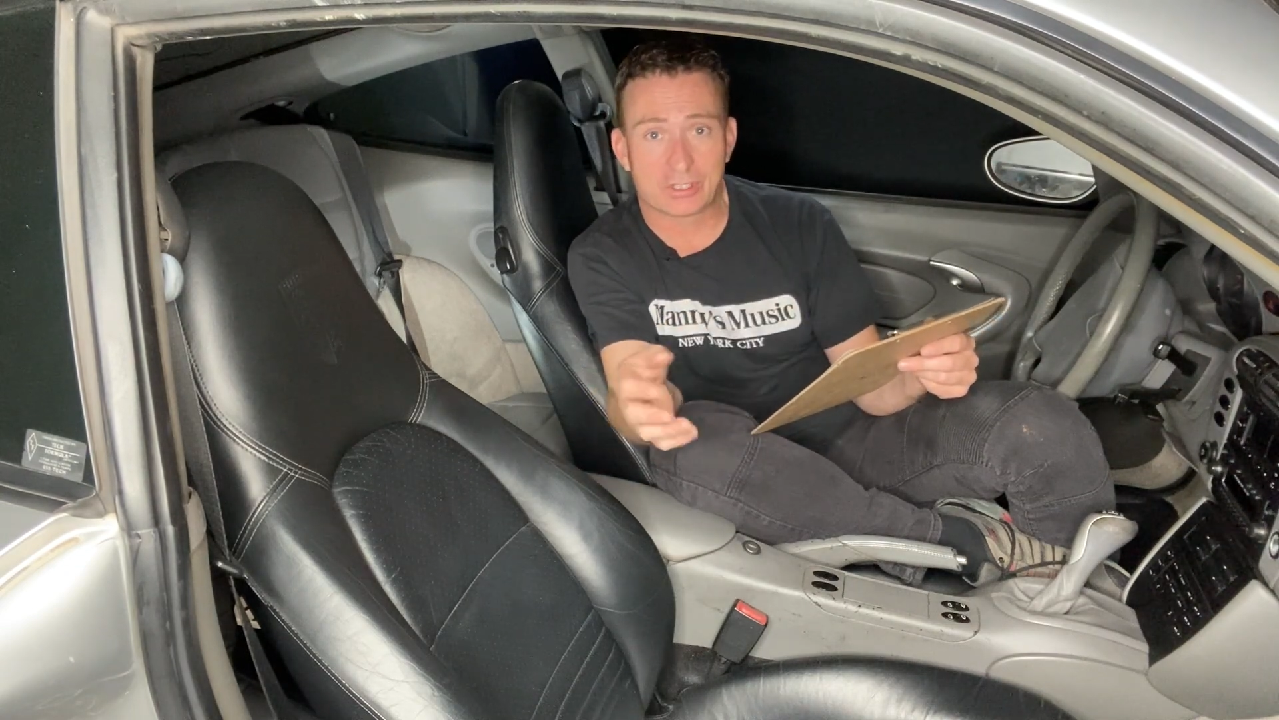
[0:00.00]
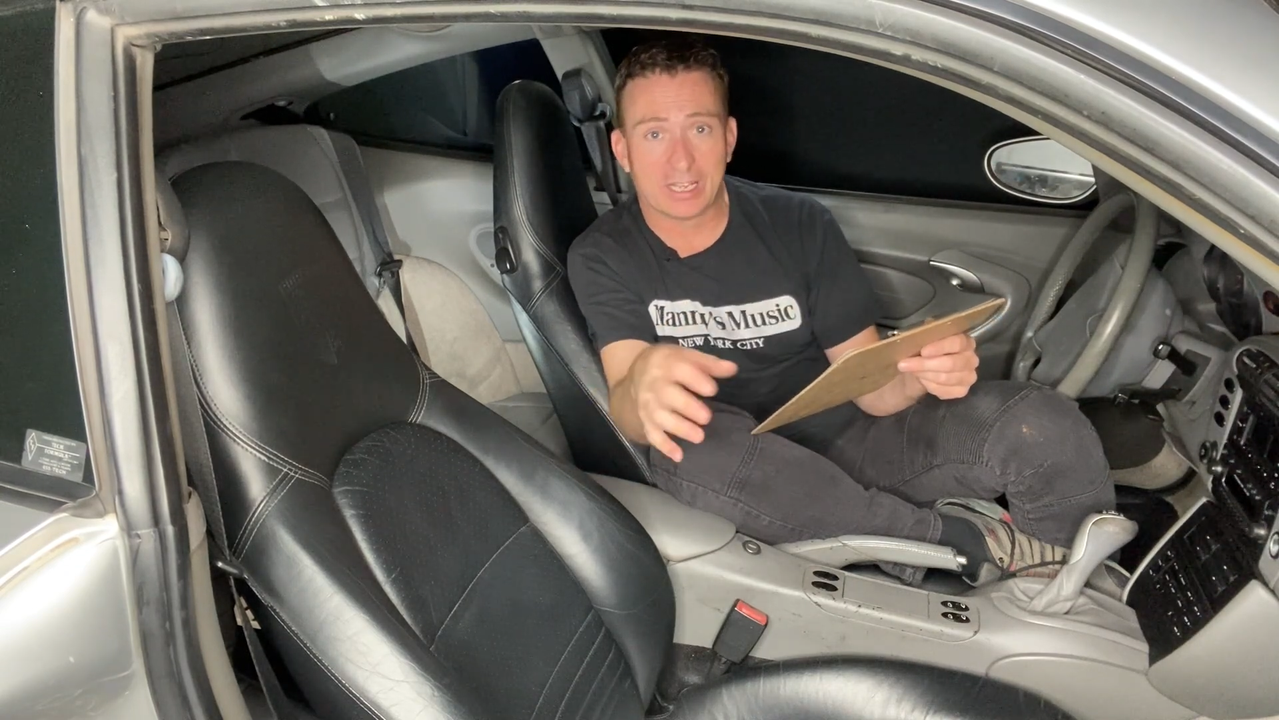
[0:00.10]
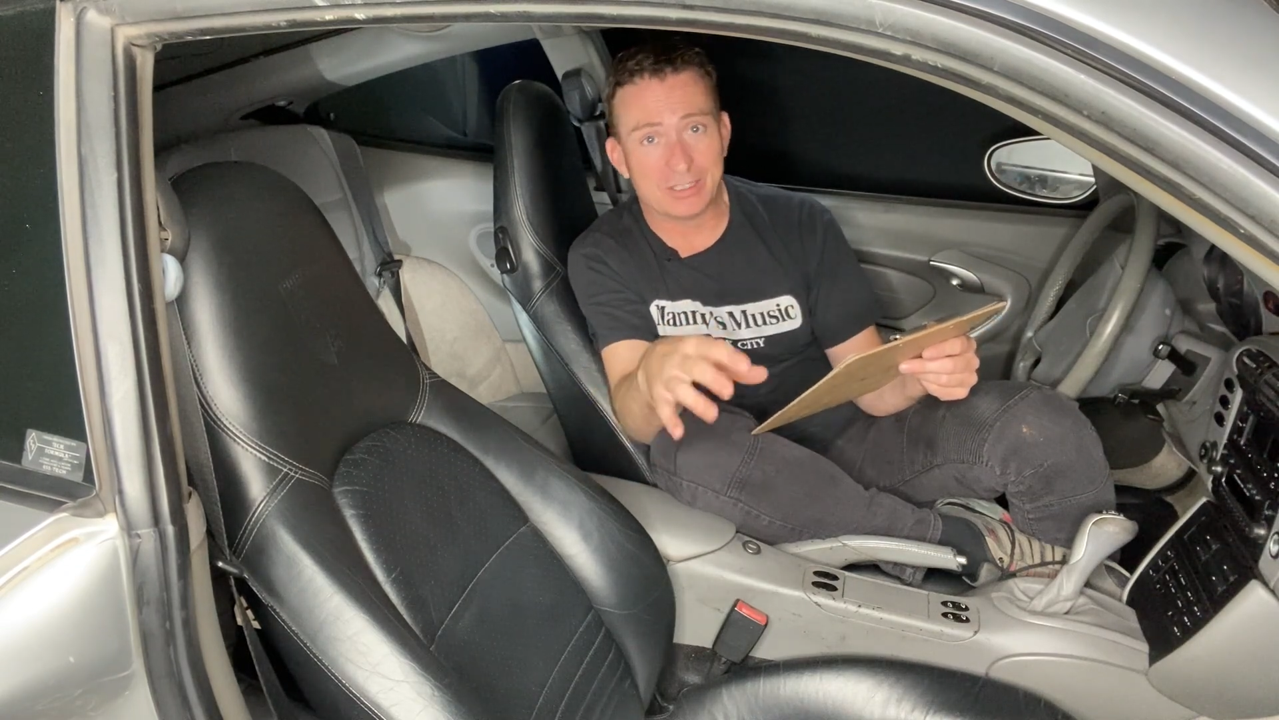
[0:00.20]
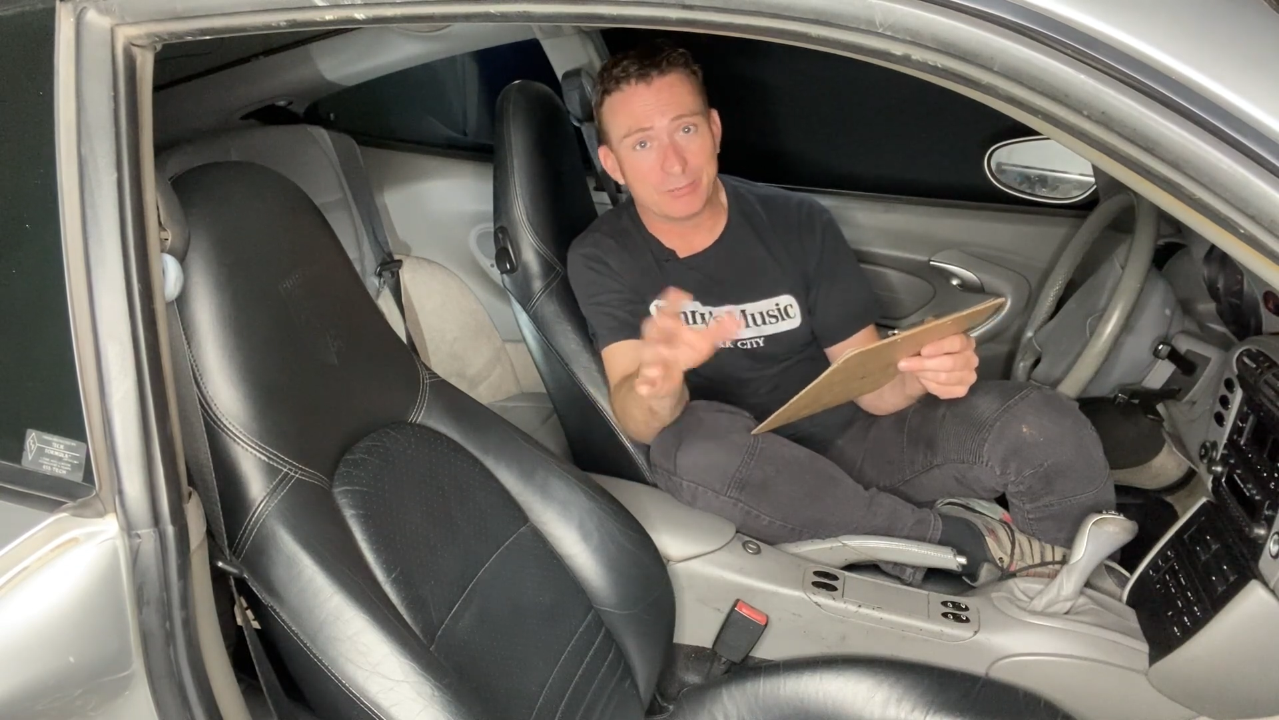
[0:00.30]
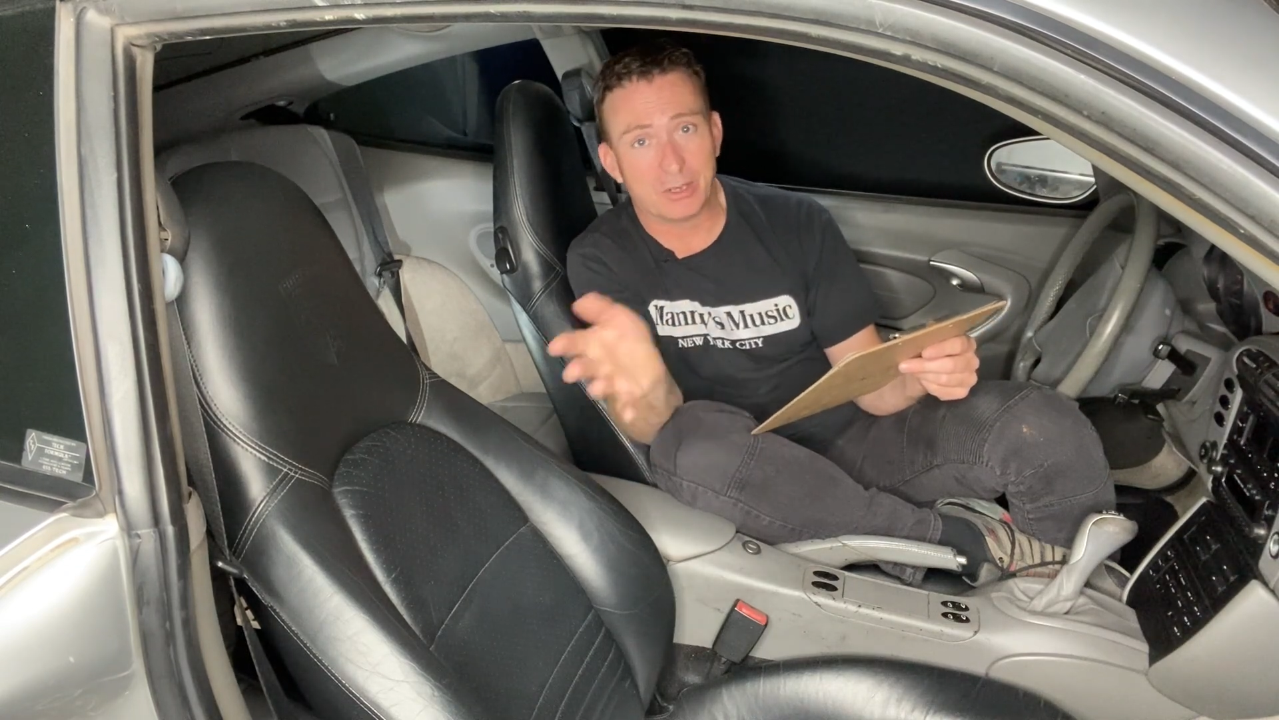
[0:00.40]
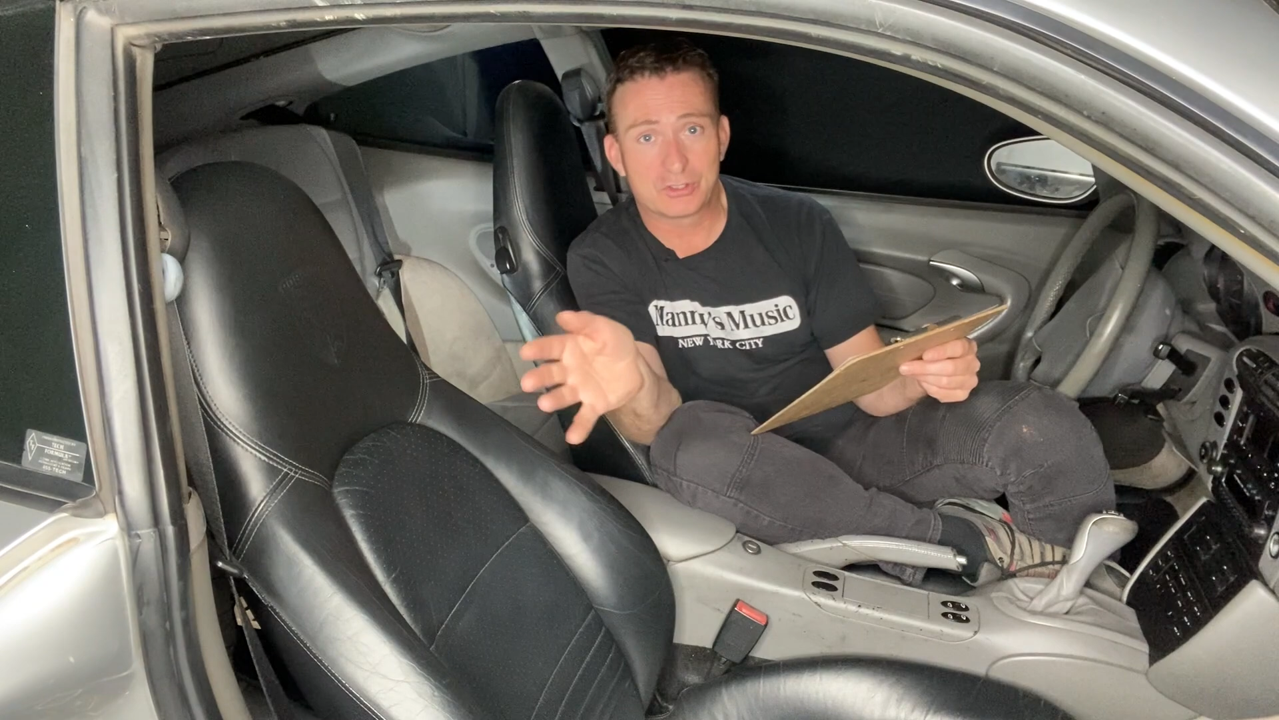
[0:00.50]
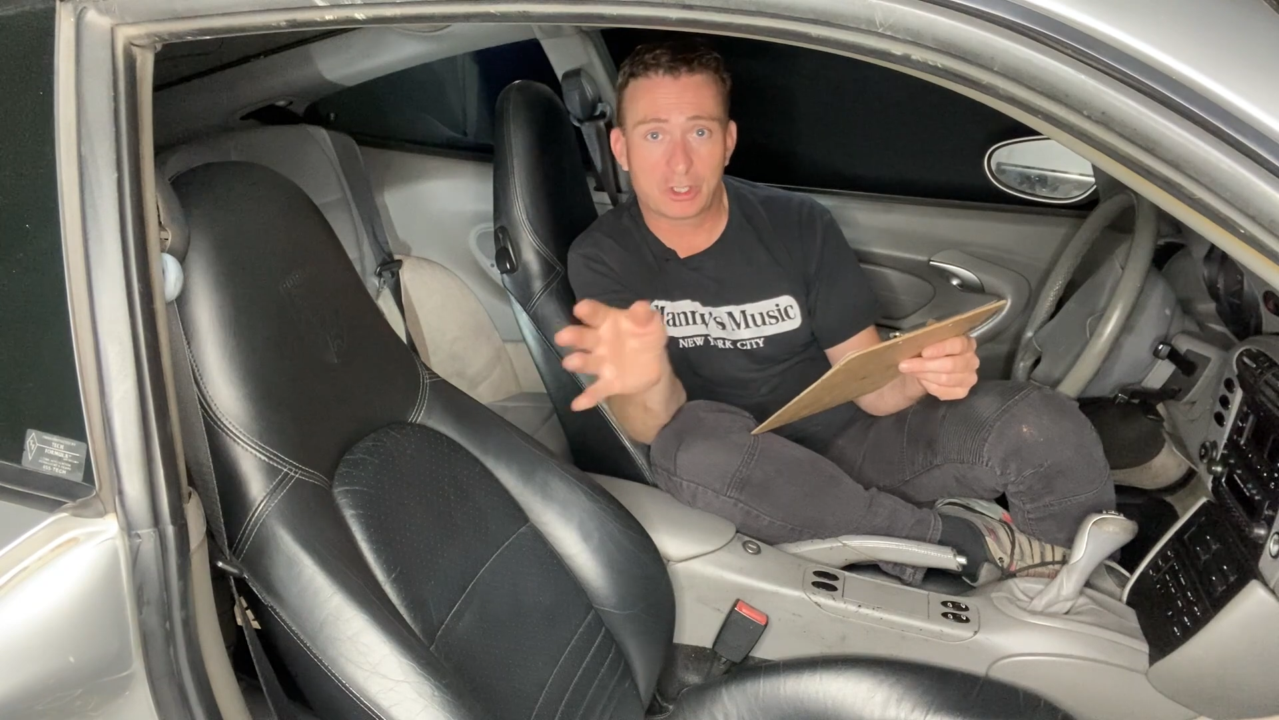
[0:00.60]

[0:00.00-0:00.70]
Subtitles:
on like the most